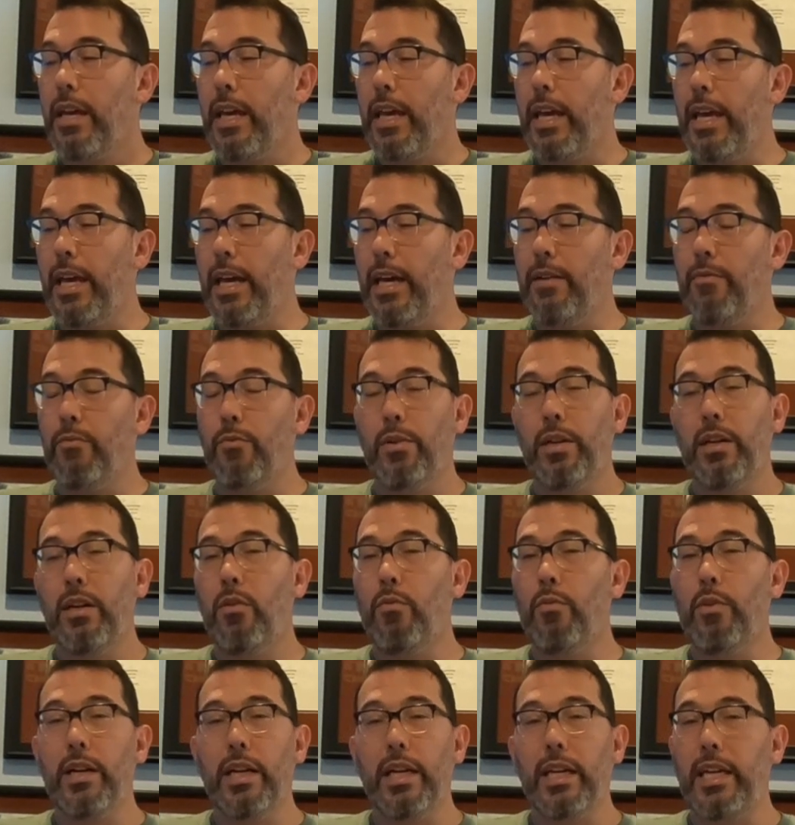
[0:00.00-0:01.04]
And we don't
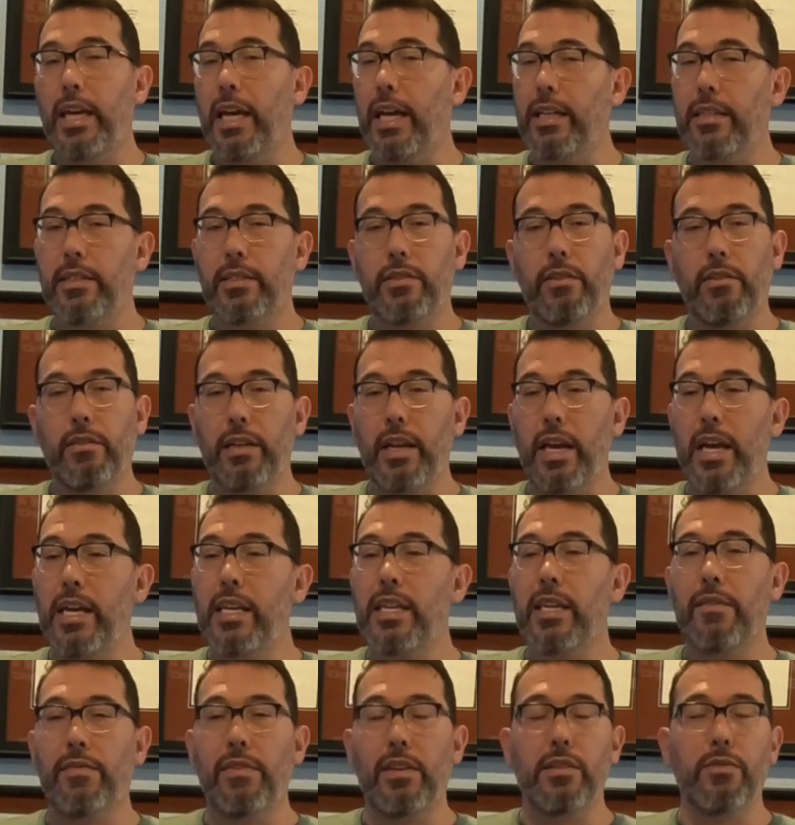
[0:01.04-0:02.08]
want to guess on
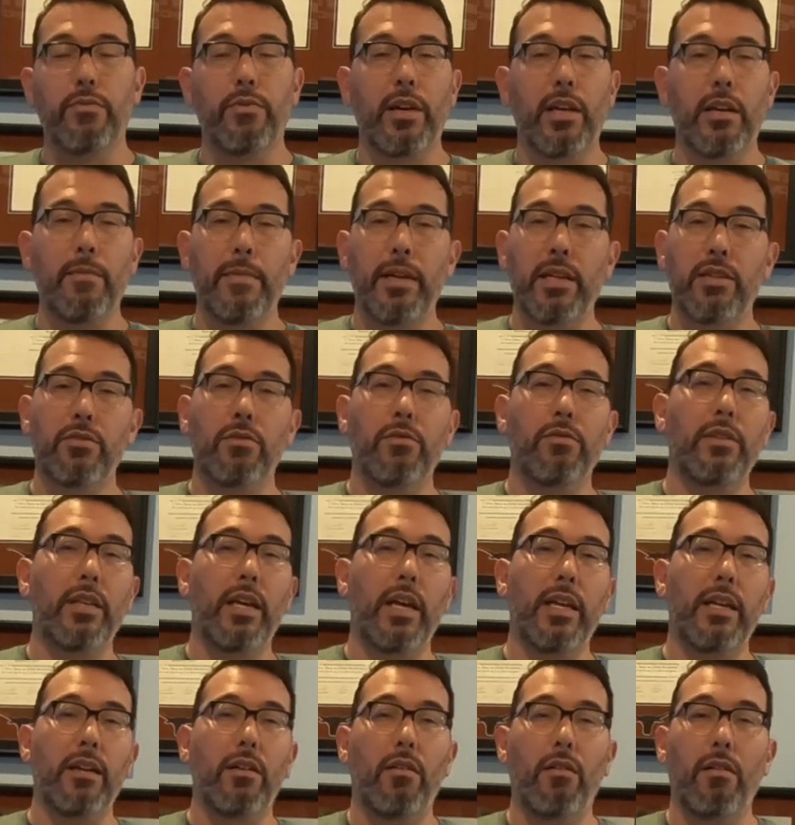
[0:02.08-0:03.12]
any of this. We got to make sure
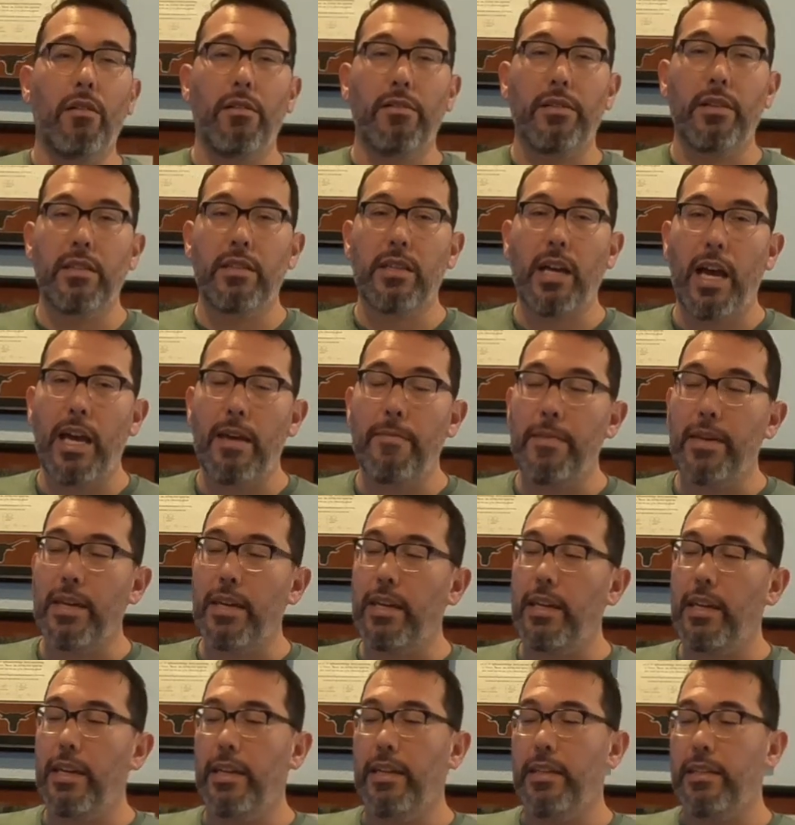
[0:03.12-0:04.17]
that all the
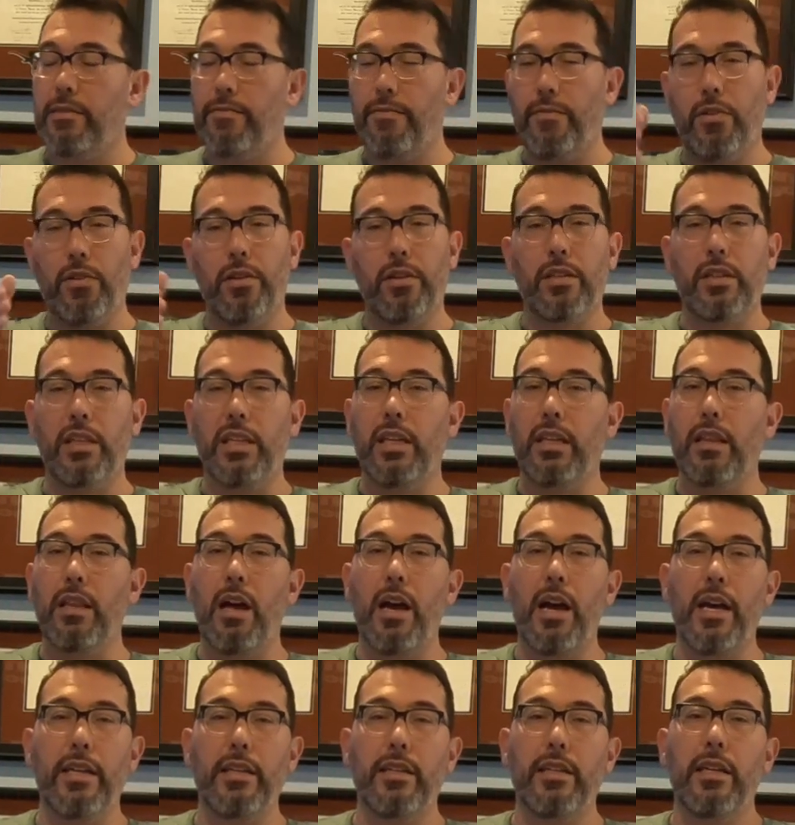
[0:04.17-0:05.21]
timing is vertically
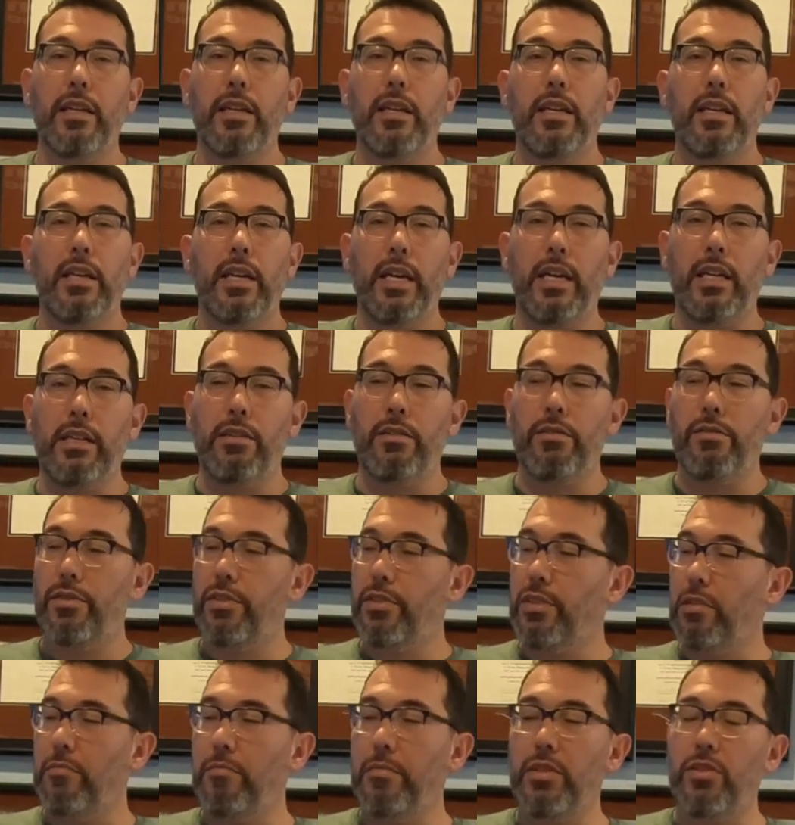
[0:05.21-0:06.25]
aligned and you're
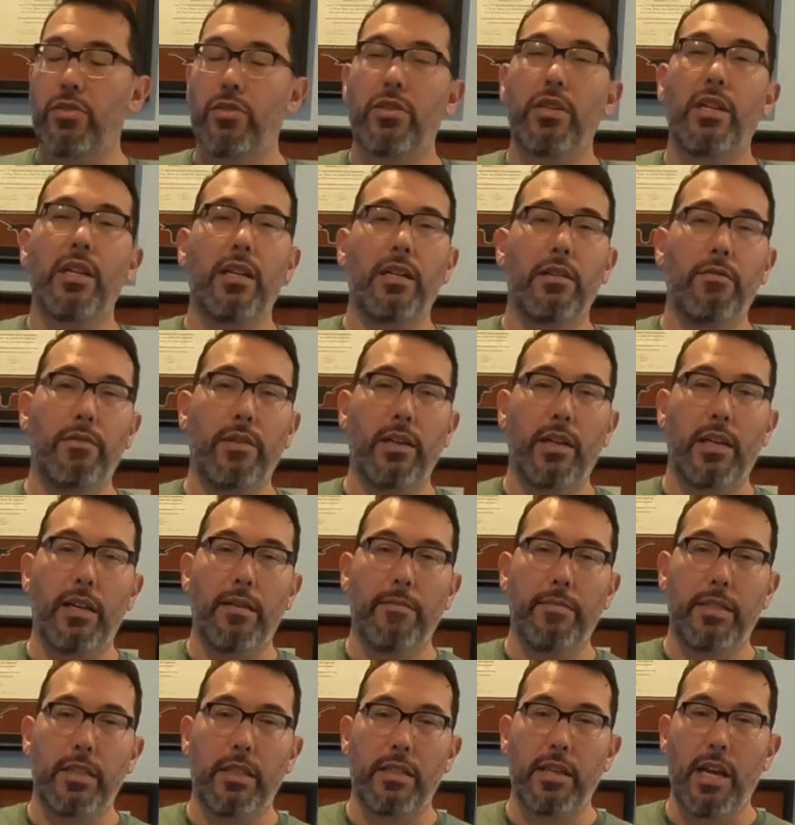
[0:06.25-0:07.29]
just a machine when it
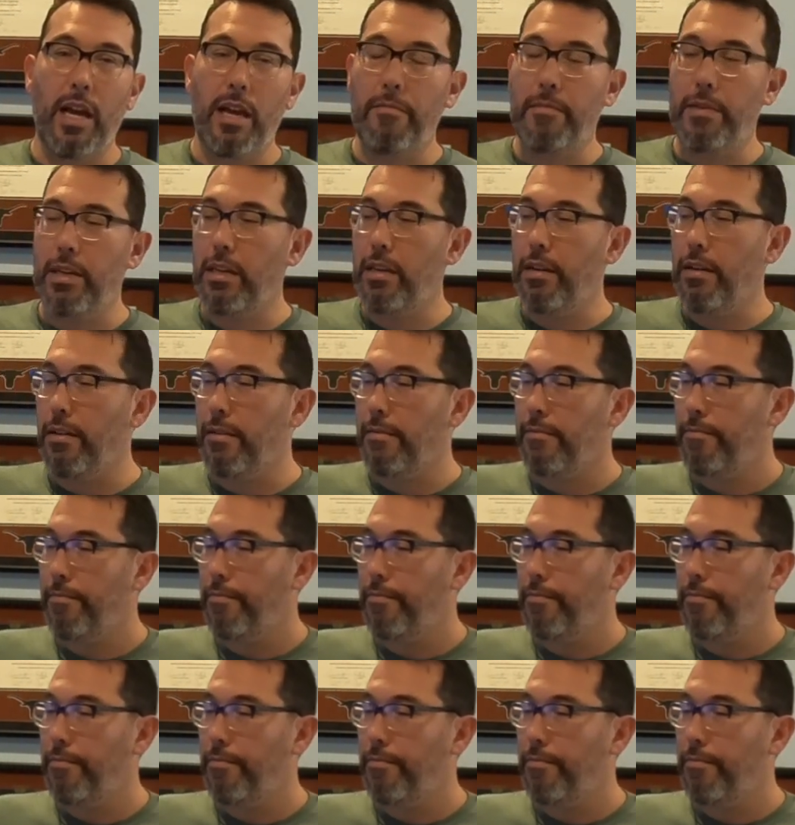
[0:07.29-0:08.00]
comes to timing here.